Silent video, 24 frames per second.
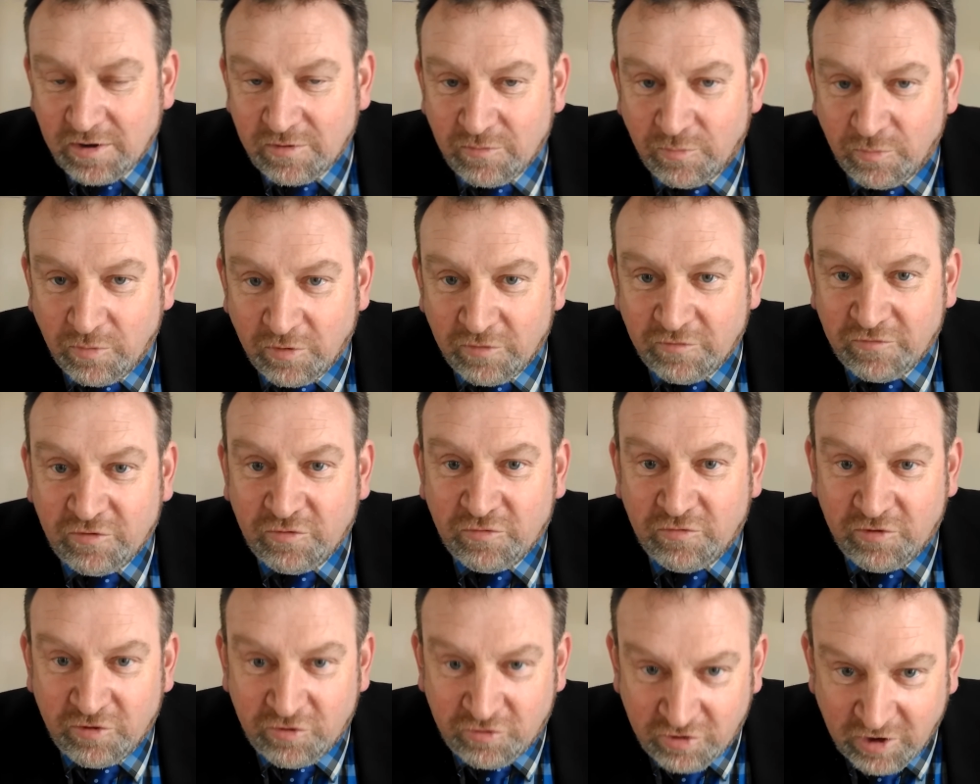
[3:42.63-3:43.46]
would
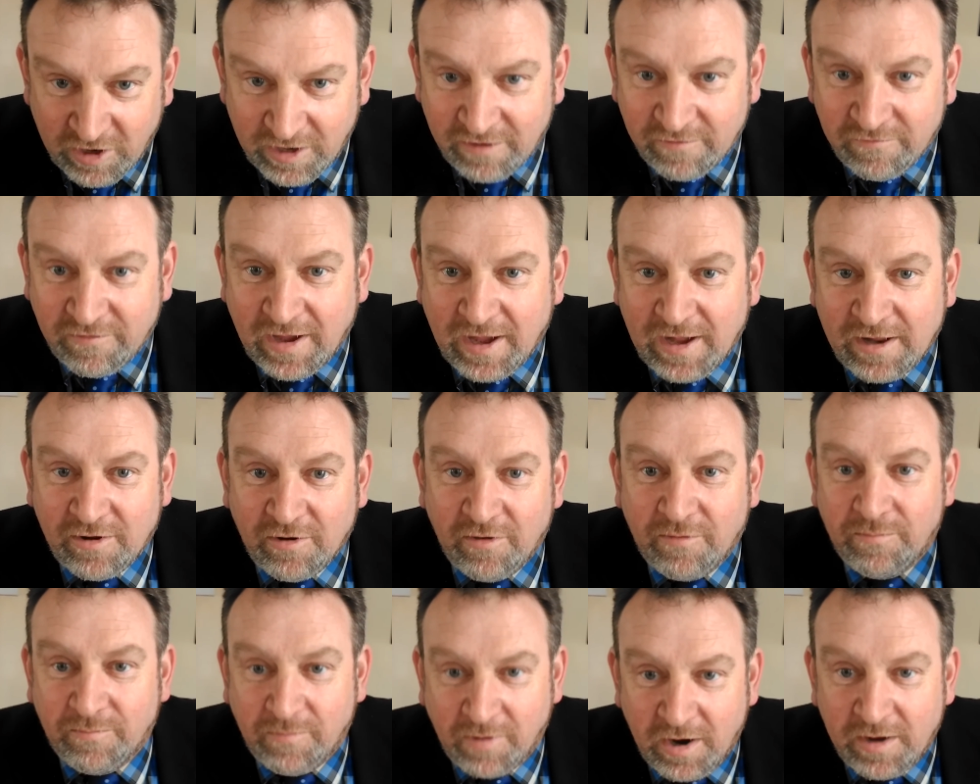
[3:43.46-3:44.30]

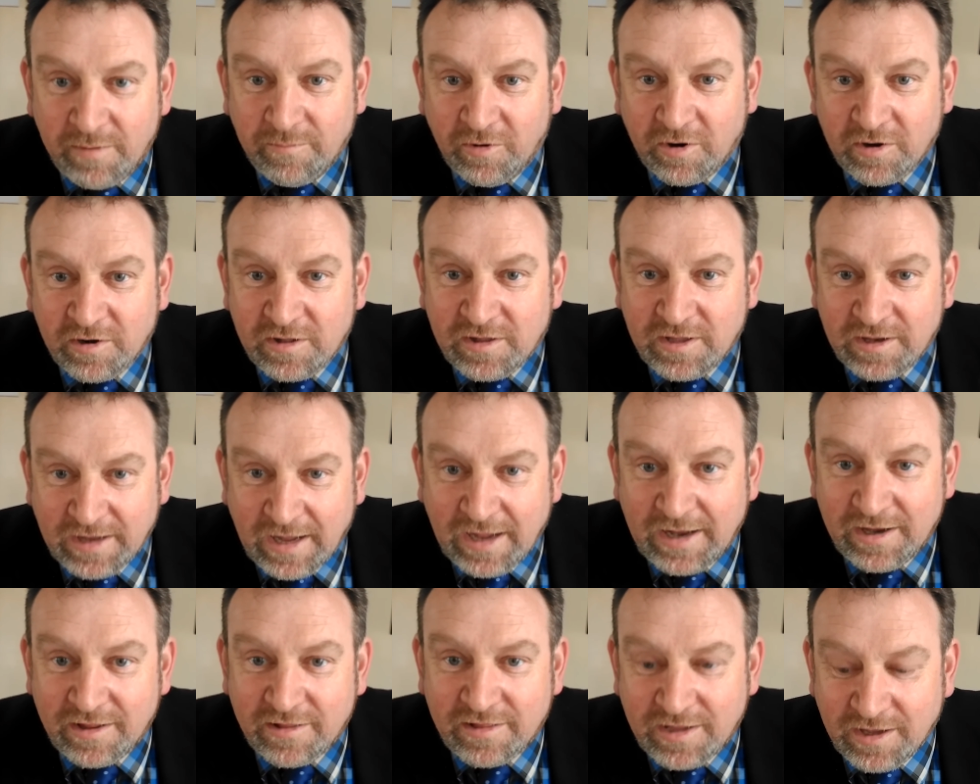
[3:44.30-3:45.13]
devalue my mother to
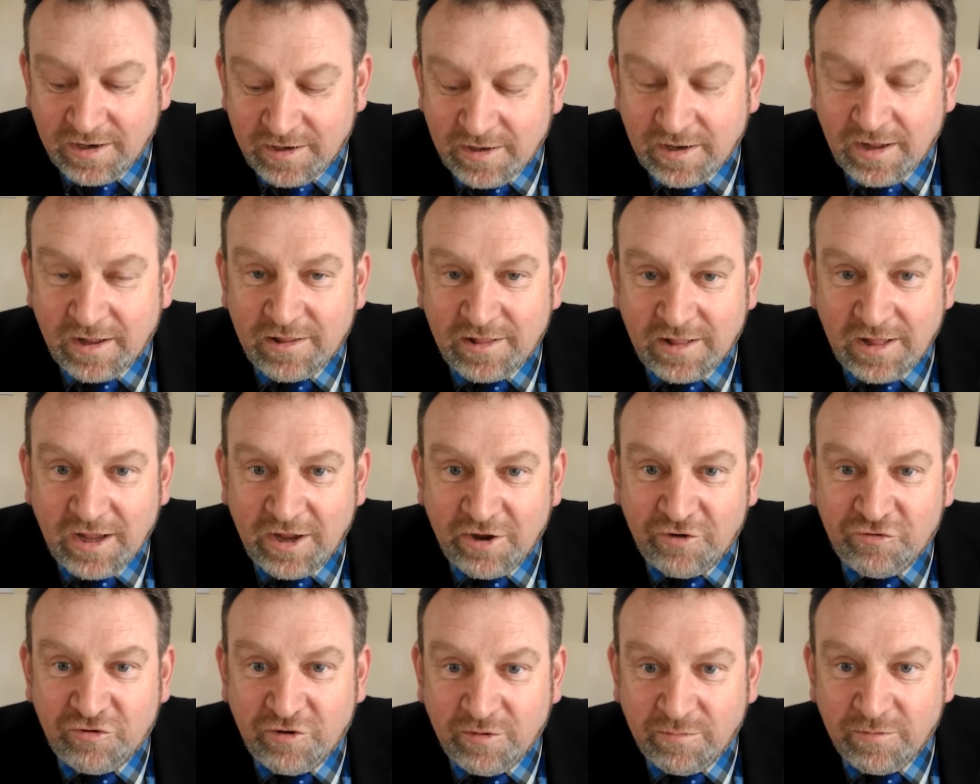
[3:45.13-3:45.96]
that extent and
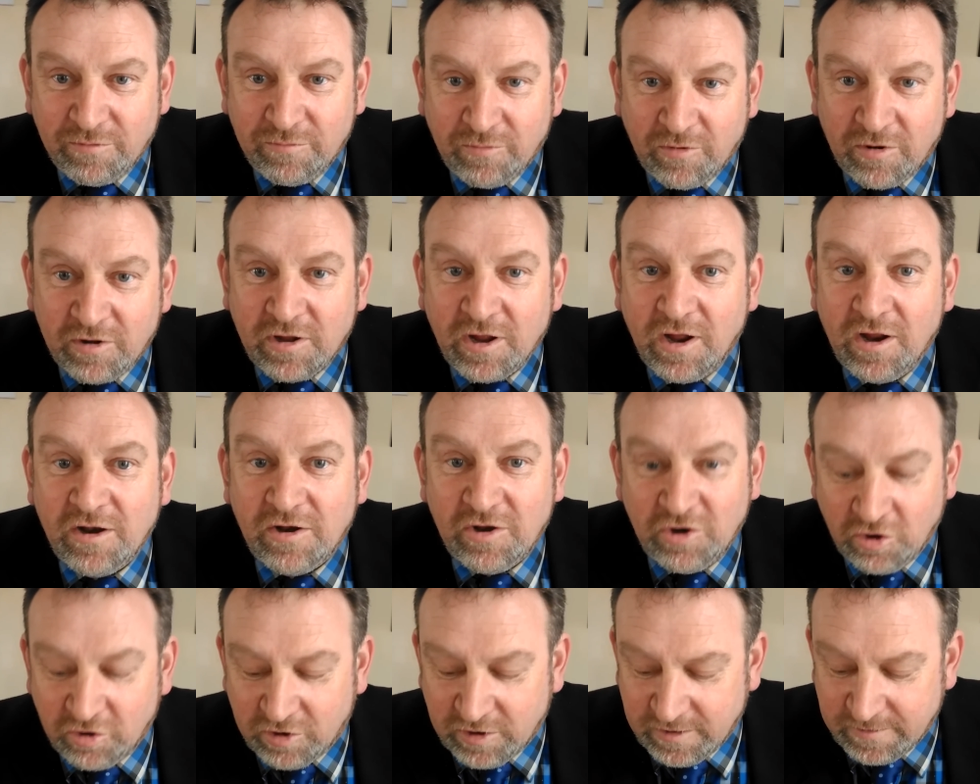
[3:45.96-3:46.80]
say she was worth
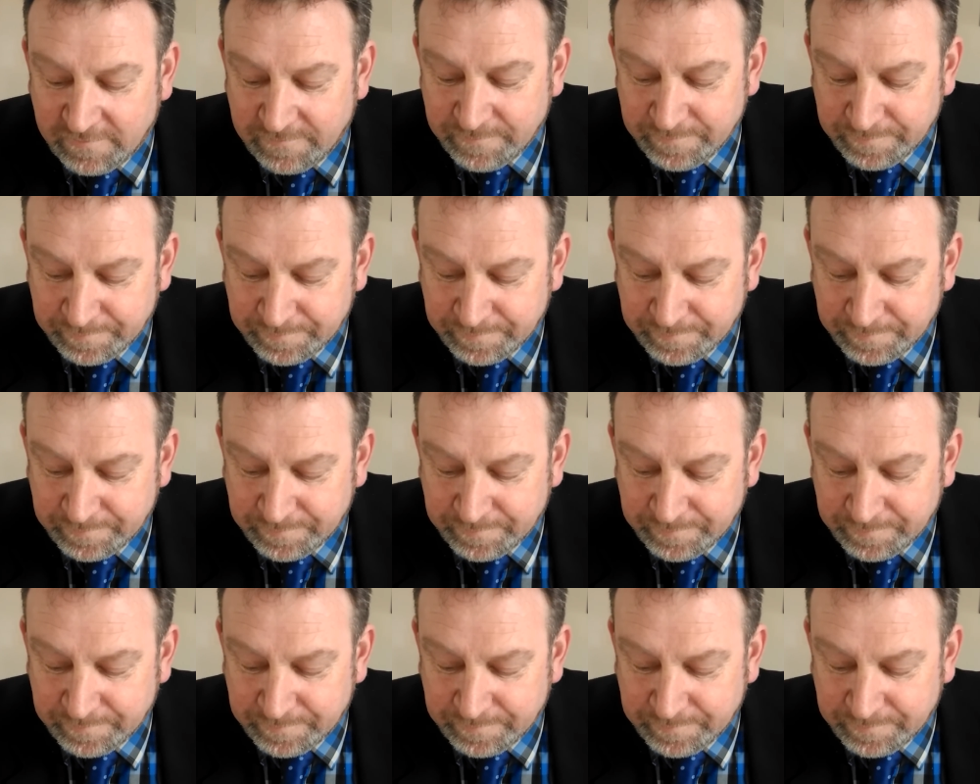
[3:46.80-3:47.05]
nothing.